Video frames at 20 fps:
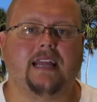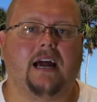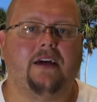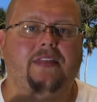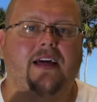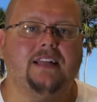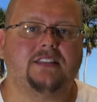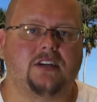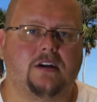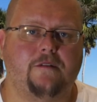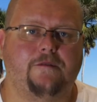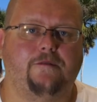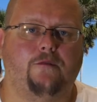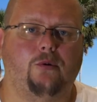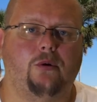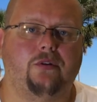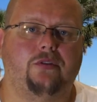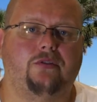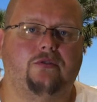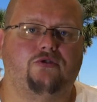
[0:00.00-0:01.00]
Now that's our
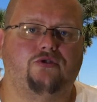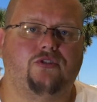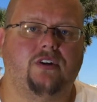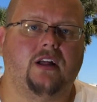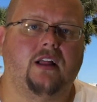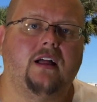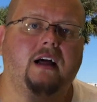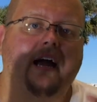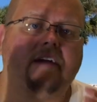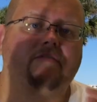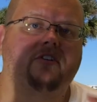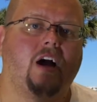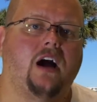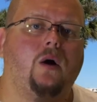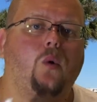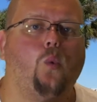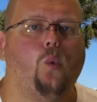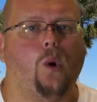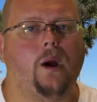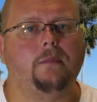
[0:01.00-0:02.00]
fourth drill. I've
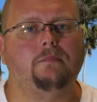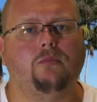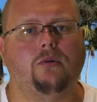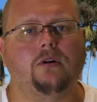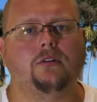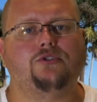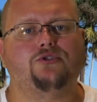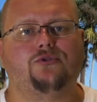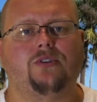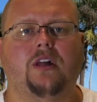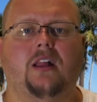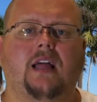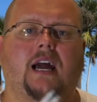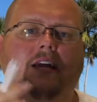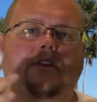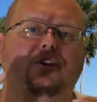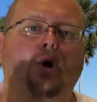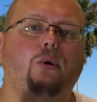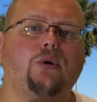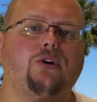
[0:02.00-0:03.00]
got one more drill
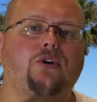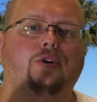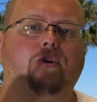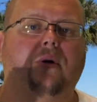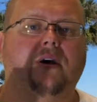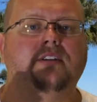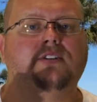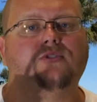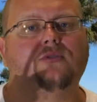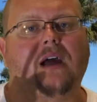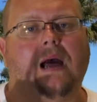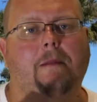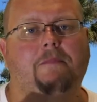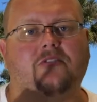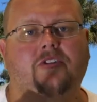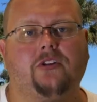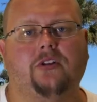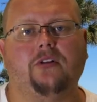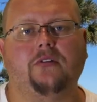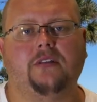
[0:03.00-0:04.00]
I know you're going to
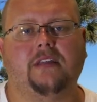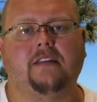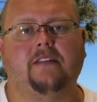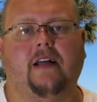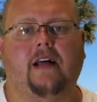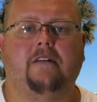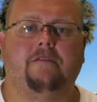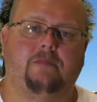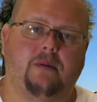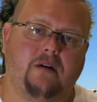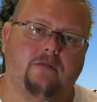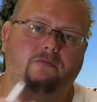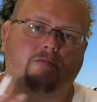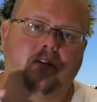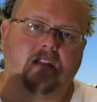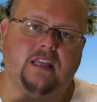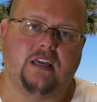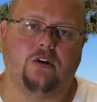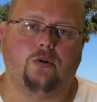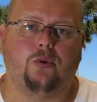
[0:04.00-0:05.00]
absolutely love, but
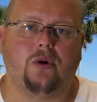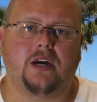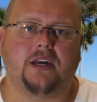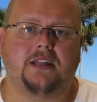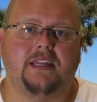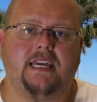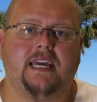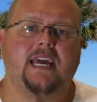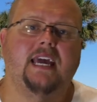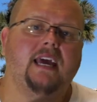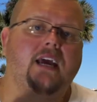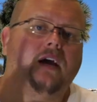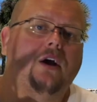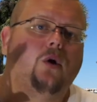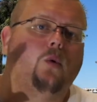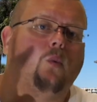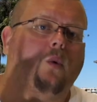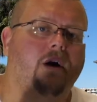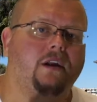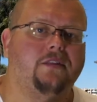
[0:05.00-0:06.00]
really quickly,
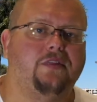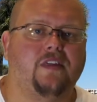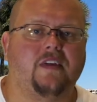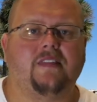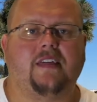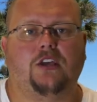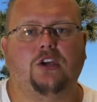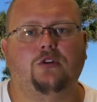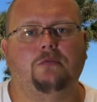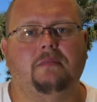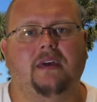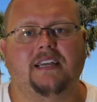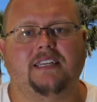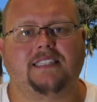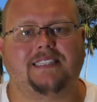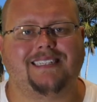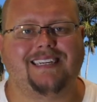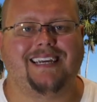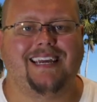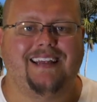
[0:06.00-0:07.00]
one thing that you may
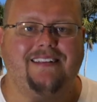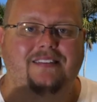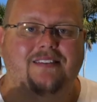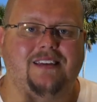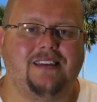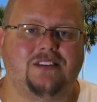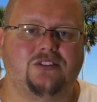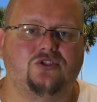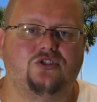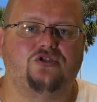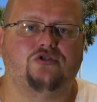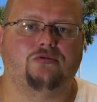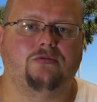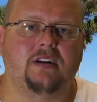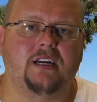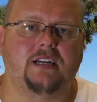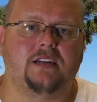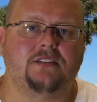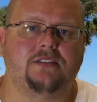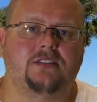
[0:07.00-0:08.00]
see in these
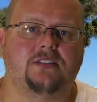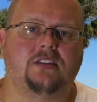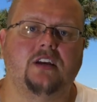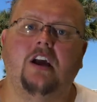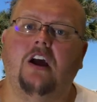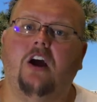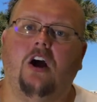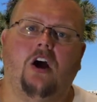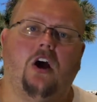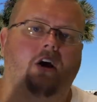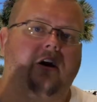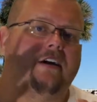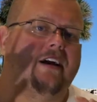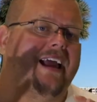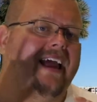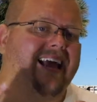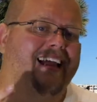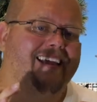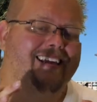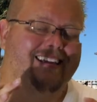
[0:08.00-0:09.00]
drills
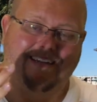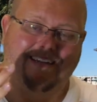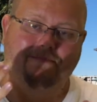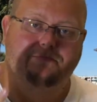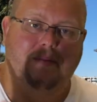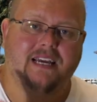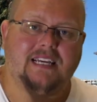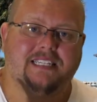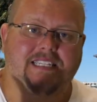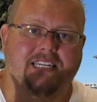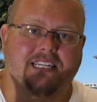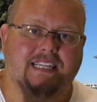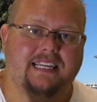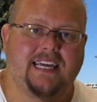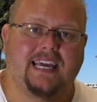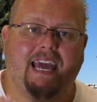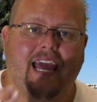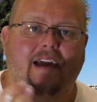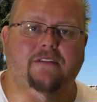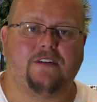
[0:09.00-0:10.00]
are
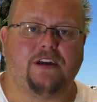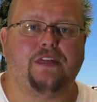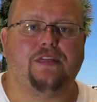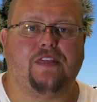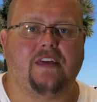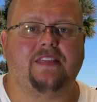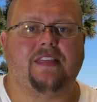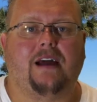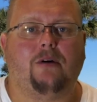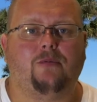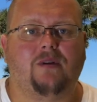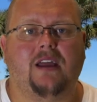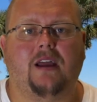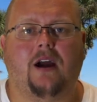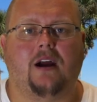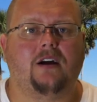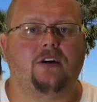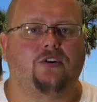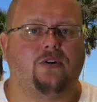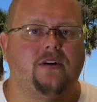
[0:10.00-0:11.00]
basically everything that we
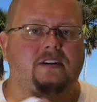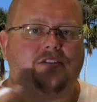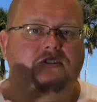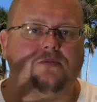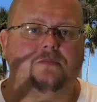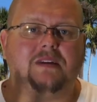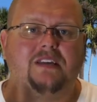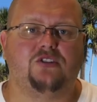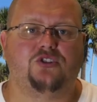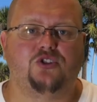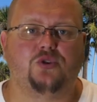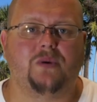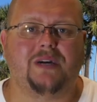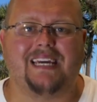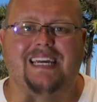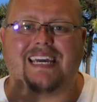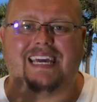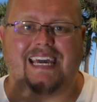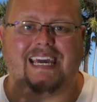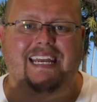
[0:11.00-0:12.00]
are going to be
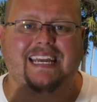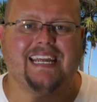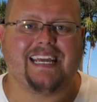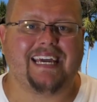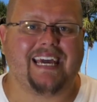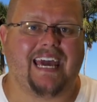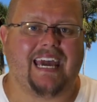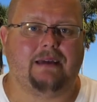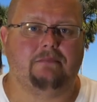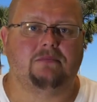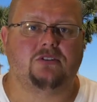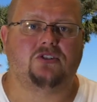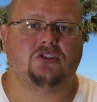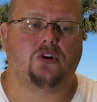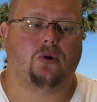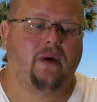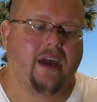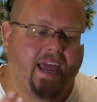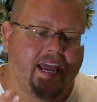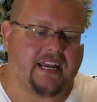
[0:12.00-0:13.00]
doing in game.
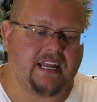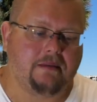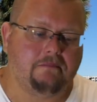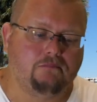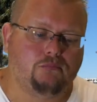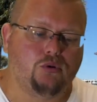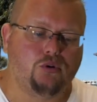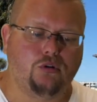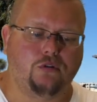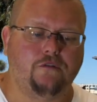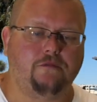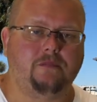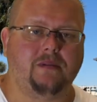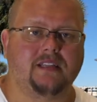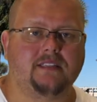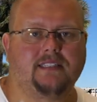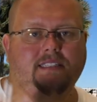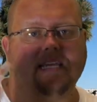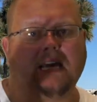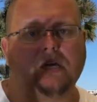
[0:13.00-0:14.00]
So any
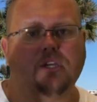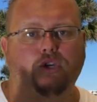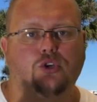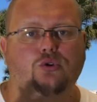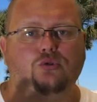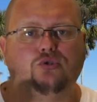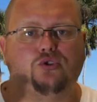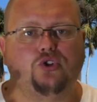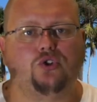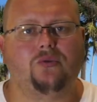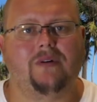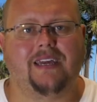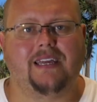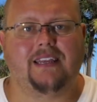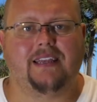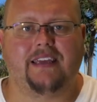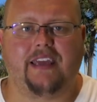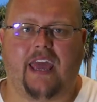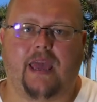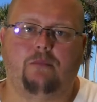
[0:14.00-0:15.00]
movements that you do
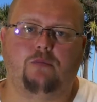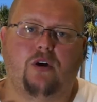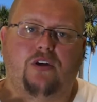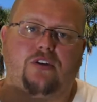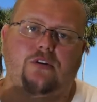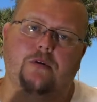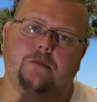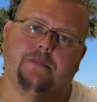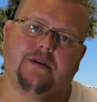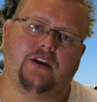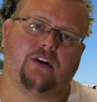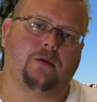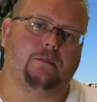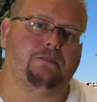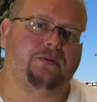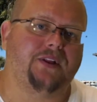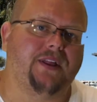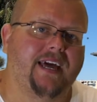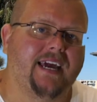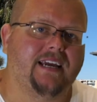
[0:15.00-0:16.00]
in game, whether it be your
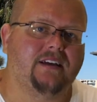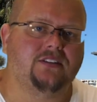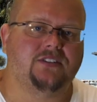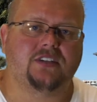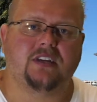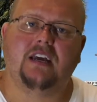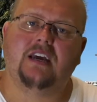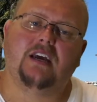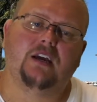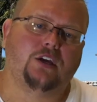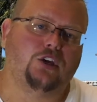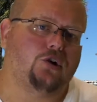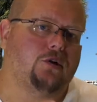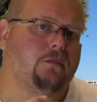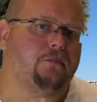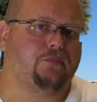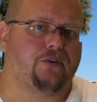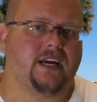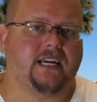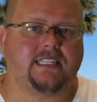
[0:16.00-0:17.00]
plays, you
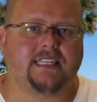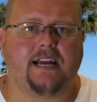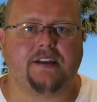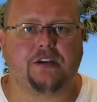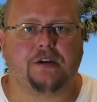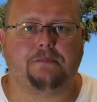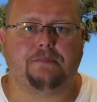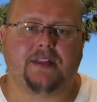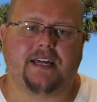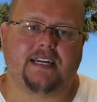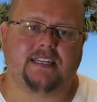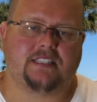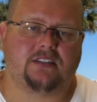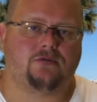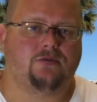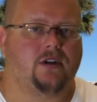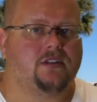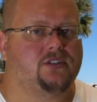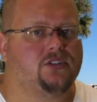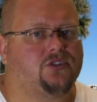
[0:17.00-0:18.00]
can break down your plays
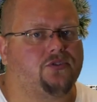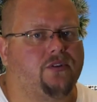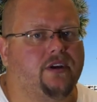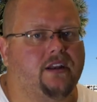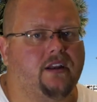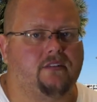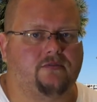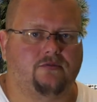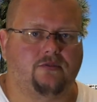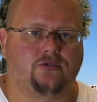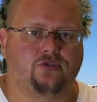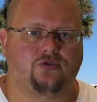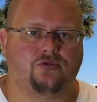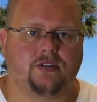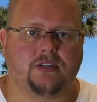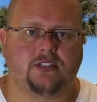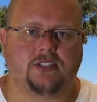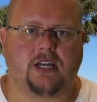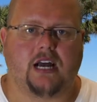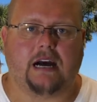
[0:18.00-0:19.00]
and run screen and roll
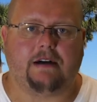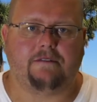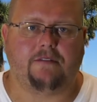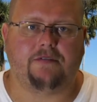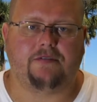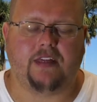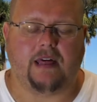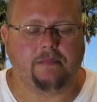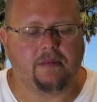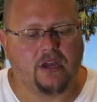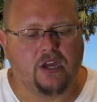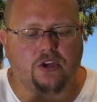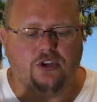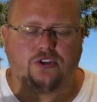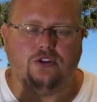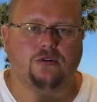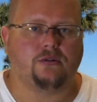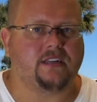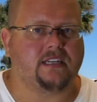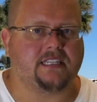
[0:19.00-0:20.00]
drills off of them.
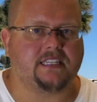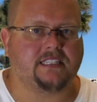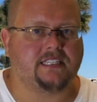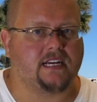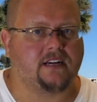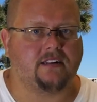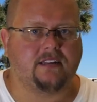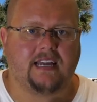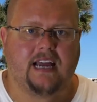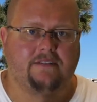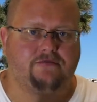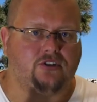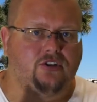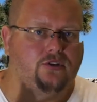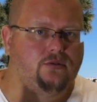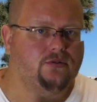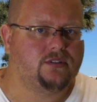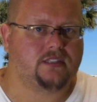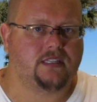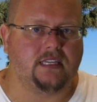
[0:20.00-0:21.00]
You don't necessarily have to
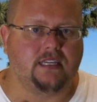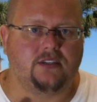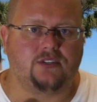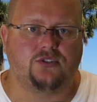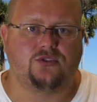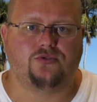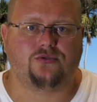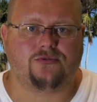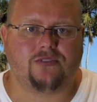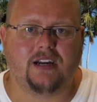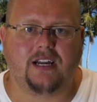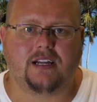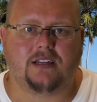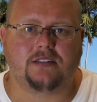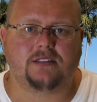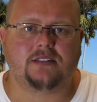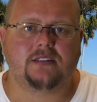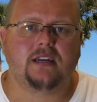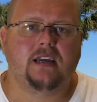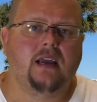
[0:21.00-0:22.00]
use these
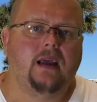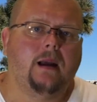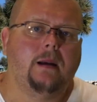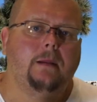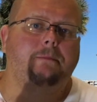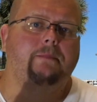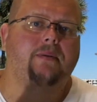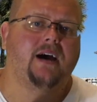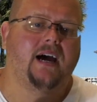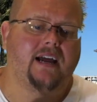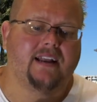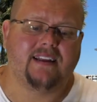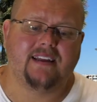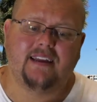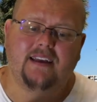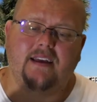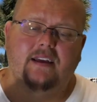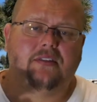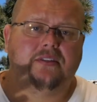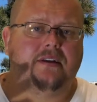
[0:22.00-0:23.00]
drills,
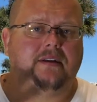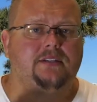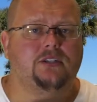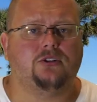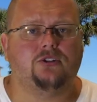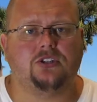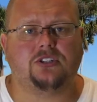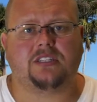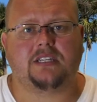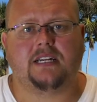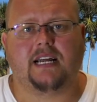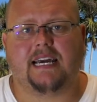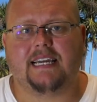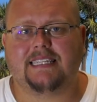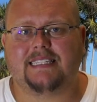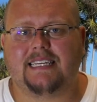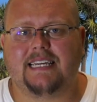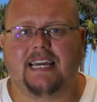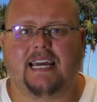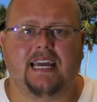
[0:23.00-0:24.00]
but These are just an
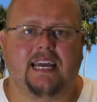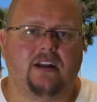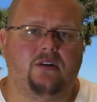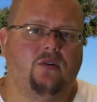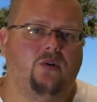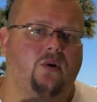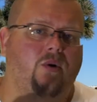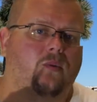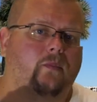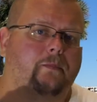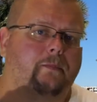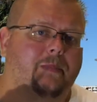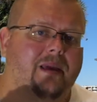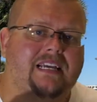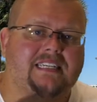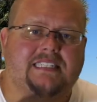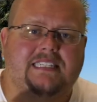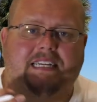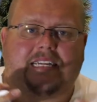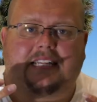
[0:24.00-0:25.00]
idea and
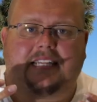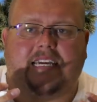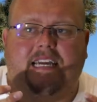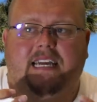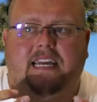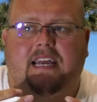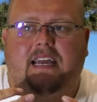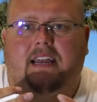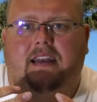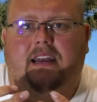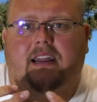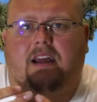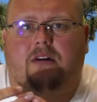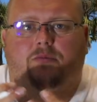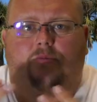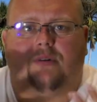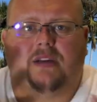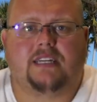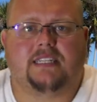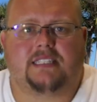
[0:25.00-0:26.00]
basically an,
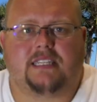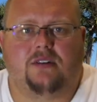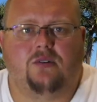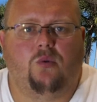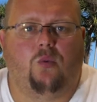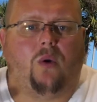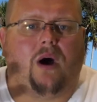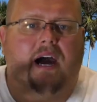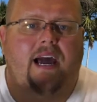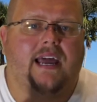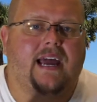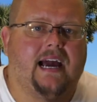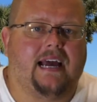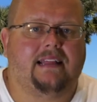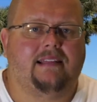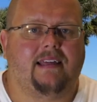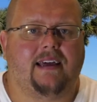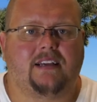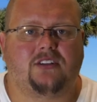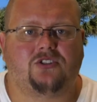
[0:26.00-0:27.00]
a reason why
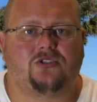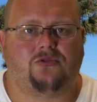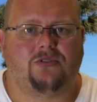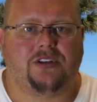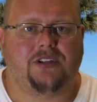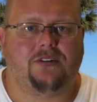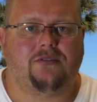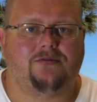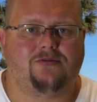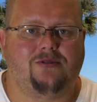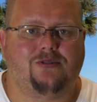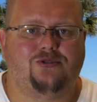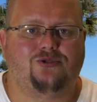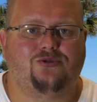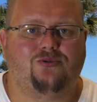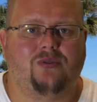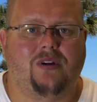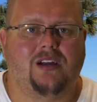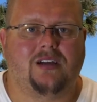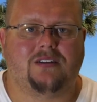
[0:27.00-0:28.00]
I like screen and roll
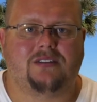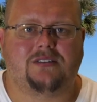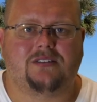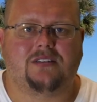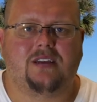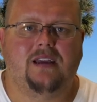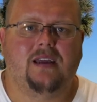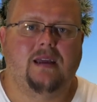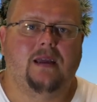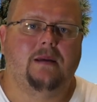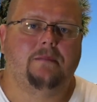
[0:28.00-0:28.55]
drills.